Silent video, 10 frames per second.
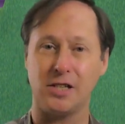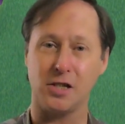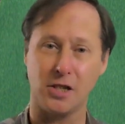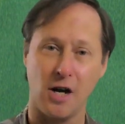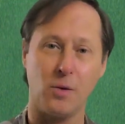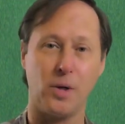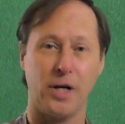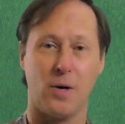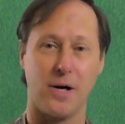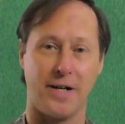to start where
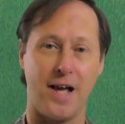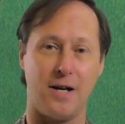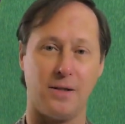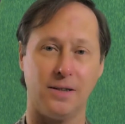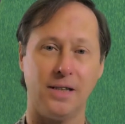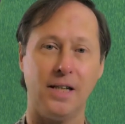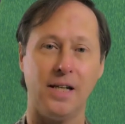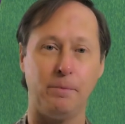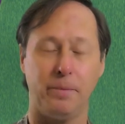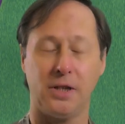you are now
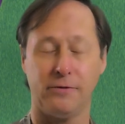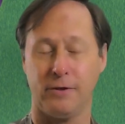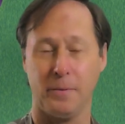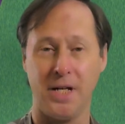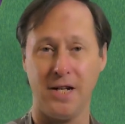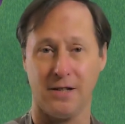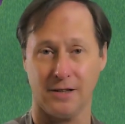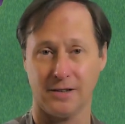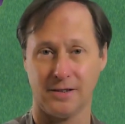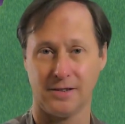and build from here.